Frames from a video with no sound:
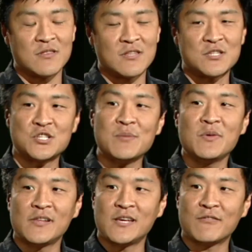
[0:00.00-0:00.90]
the
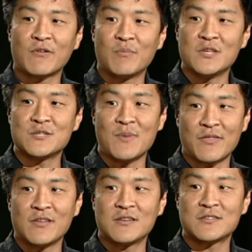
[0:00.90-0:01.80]
stimuli from these
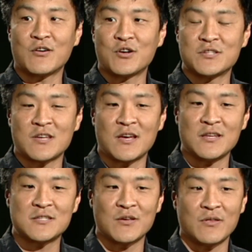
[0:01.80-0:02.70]
methods are
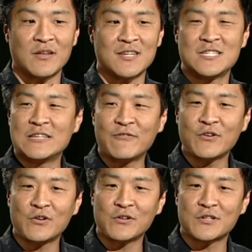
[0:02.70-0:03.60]
designed so that it's
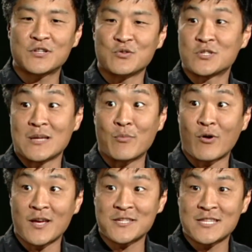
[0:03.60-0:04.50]
difficult to
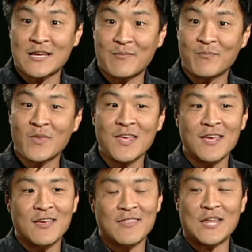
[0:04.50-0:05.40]
summarize them.
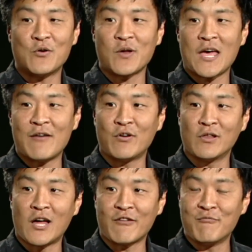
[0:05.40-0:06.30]
They don't have a
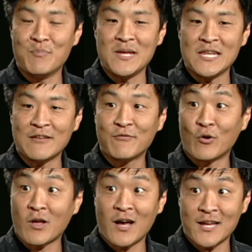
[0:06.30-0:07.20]
lot of
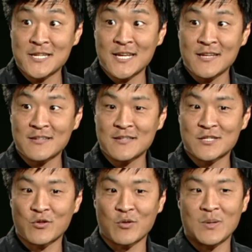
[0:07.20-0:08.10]
meaningful content
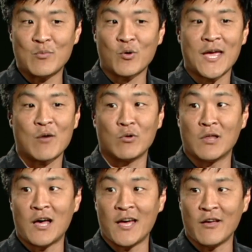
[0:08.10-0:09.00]
so that people can't
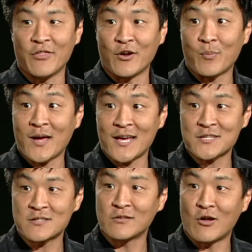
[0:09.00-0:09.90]
rely on their
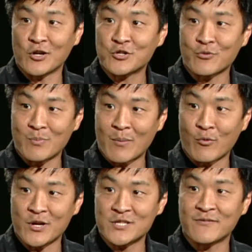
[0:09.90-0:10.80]
past long-term
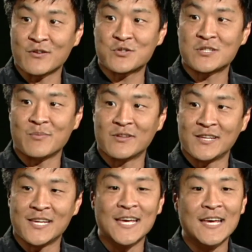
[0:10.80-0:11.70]
memories of those stimuli